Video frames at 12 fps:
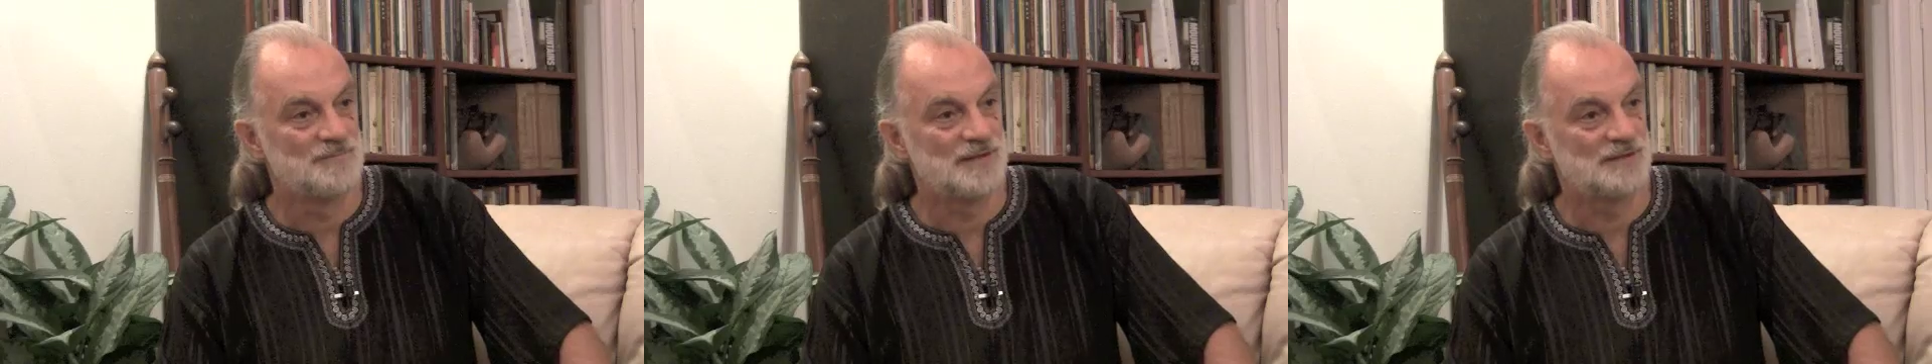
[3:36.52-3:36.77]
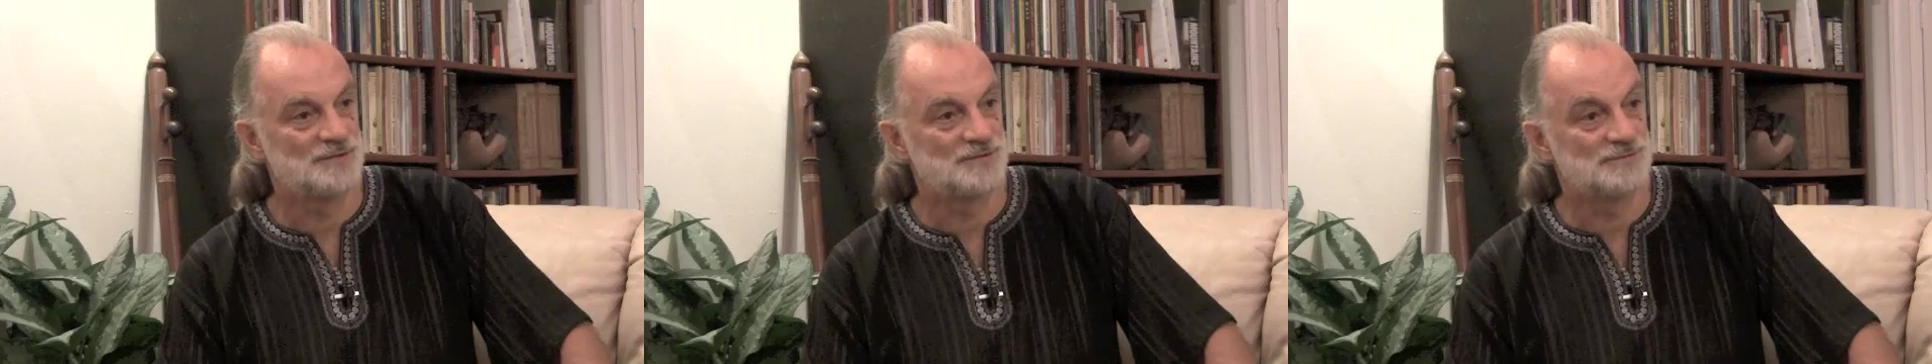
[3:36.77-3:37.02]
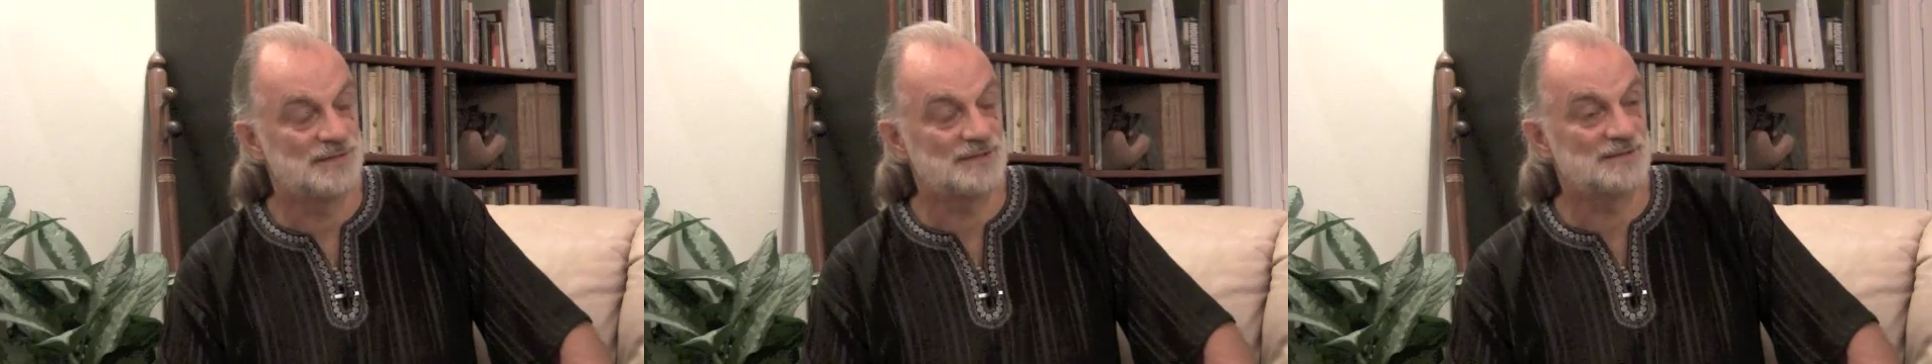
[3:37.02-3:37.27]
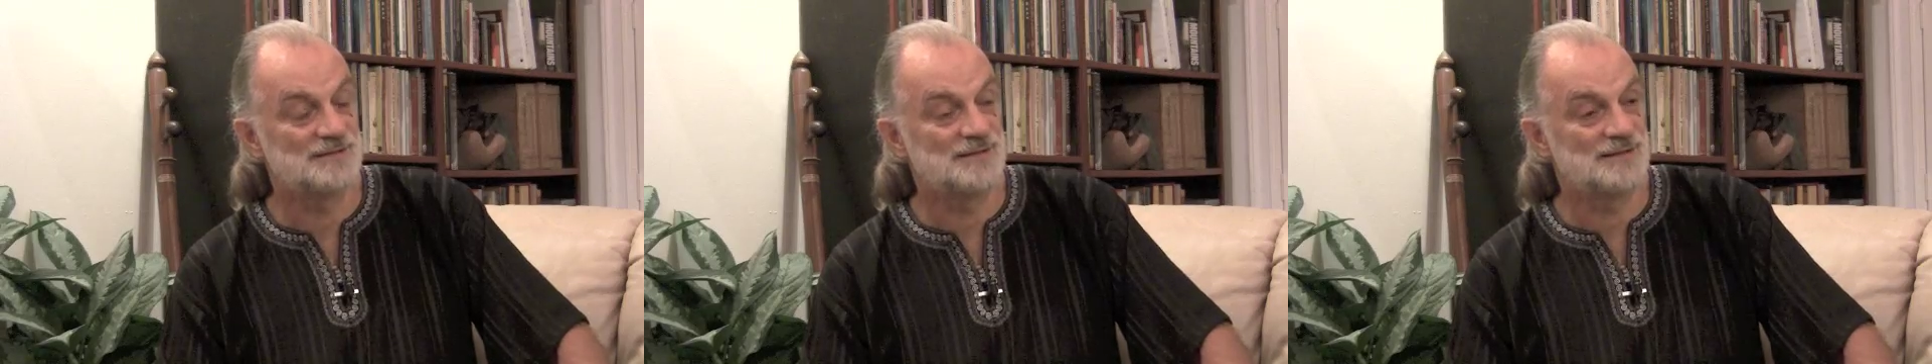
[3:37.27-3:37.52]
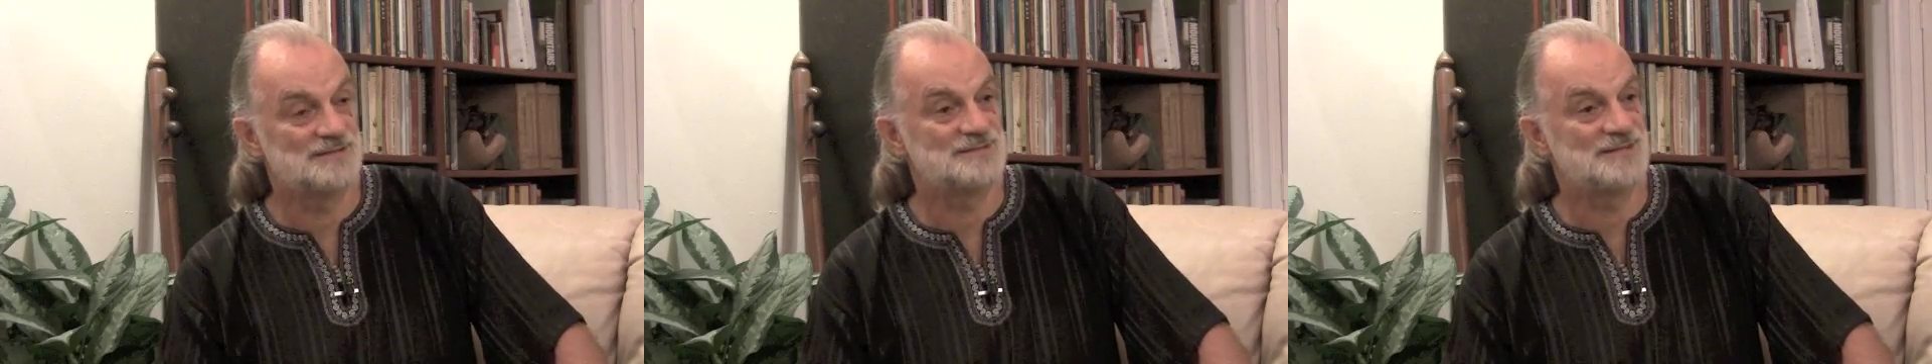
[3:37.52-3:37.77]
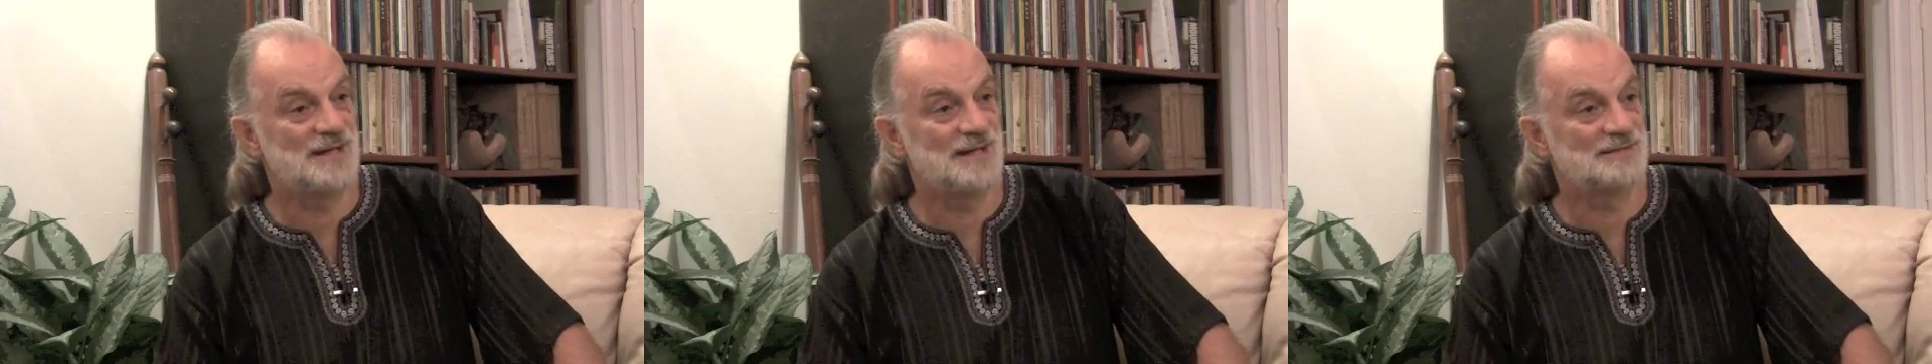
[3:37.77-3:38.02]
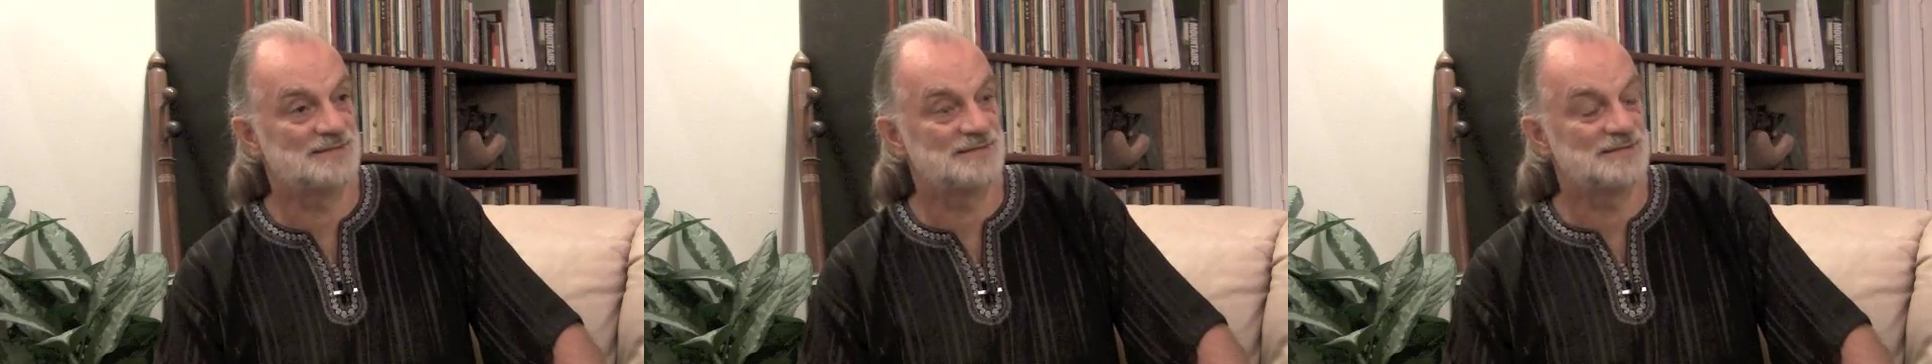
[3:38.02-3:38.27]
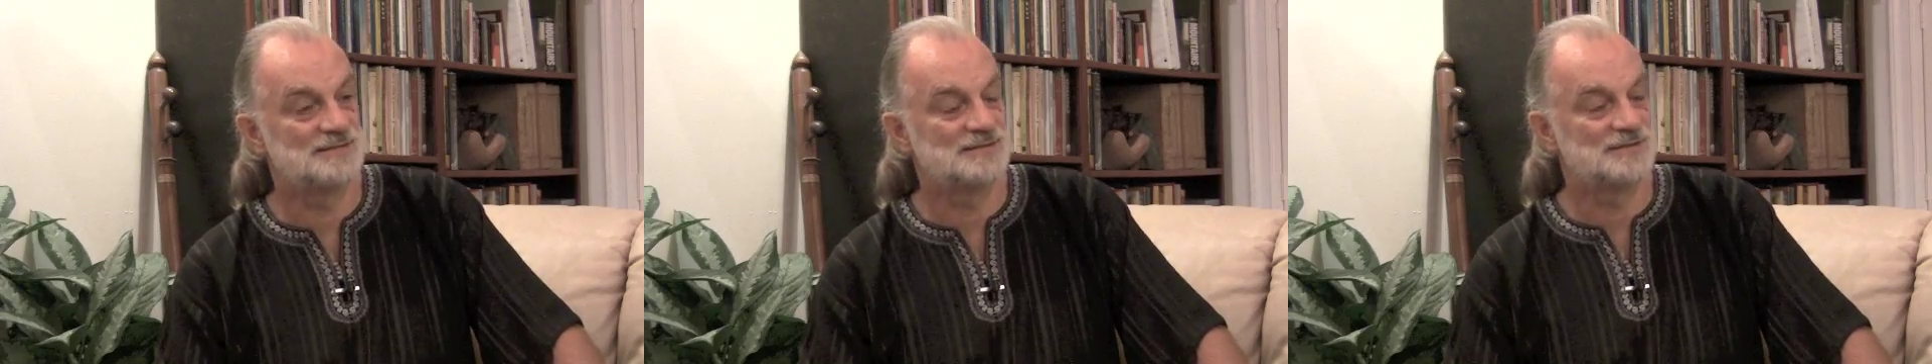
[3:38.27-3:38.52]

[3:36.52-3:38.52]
And to recognize that in